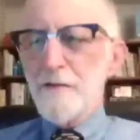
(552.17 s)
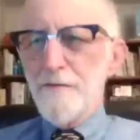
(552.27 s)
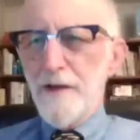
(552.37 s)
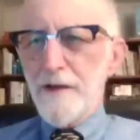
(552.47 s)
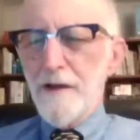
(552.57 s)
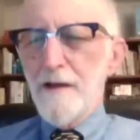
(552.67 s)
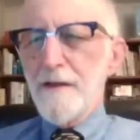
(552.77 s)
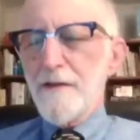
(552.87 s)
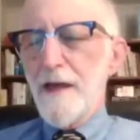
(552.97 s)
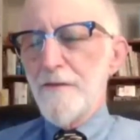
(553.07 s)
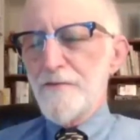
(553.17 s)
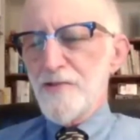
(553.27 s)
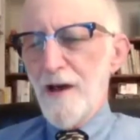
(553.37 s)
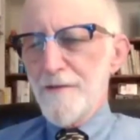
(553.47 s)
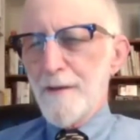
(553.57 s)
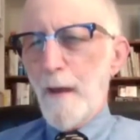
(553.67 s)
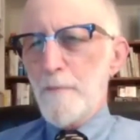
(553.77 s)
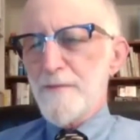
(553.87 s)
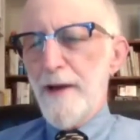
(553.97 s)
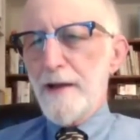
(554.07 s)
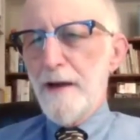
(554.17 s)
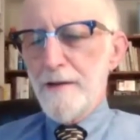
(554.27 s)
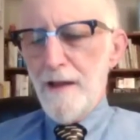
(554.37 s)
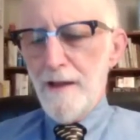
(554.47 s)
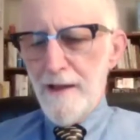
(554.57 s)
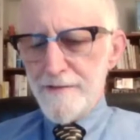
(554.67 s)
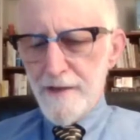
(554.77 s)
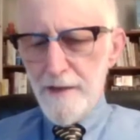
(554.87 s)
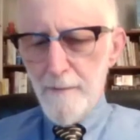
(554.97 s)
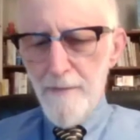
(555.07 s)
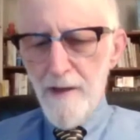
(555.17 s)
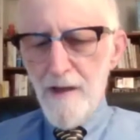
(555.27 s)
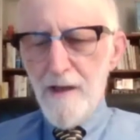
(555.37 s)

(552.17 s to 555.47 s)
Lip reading: Ludovica, and then if Jonathan comes back on, I'll ask him.